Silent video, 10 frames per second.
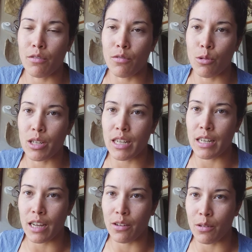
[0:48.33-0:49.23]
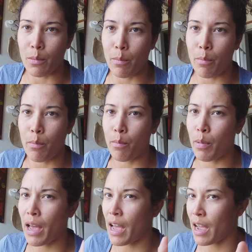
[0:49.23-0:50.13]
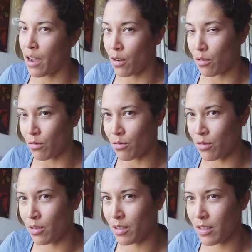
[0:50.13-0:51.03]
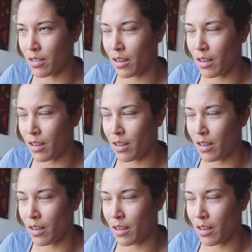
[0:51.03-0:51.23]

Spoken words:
£1,400,